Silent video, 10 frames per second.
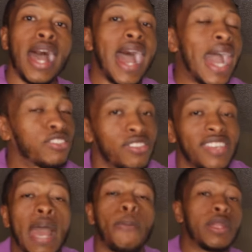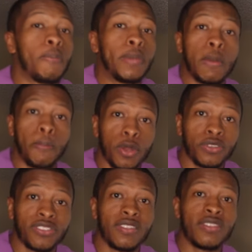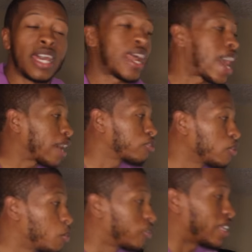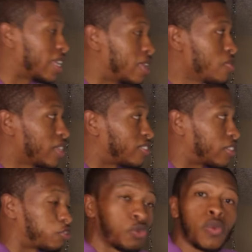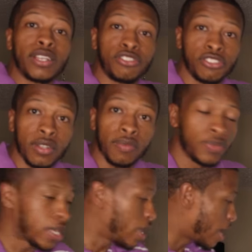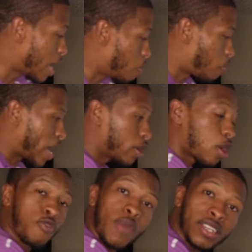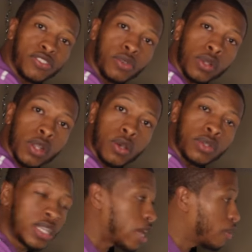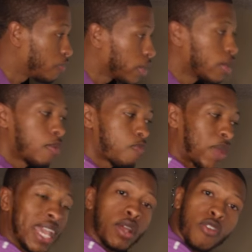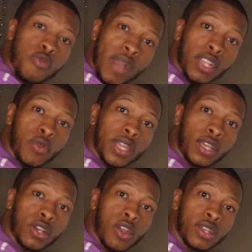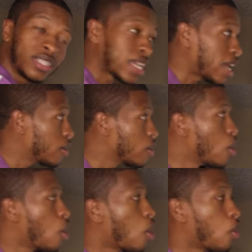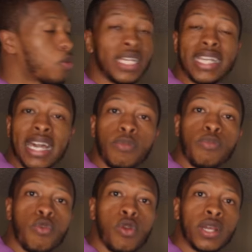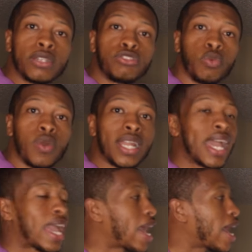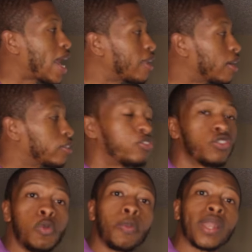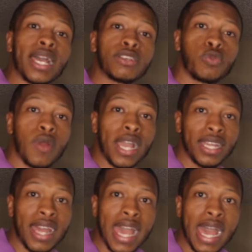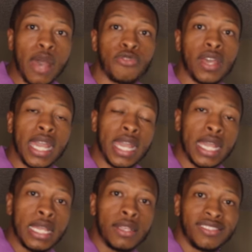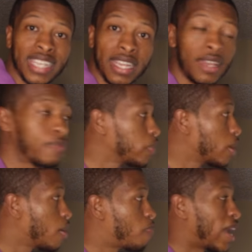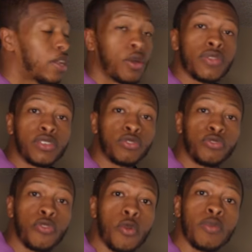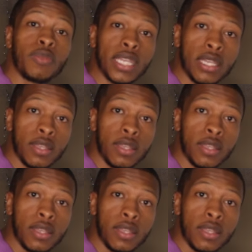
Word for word: I just happen to be a person that actually was in this situation and paid off my student loan debt, paid off my credit card debt, only got a mortgage when I had a duplex where I could have a tenant pay on this for me.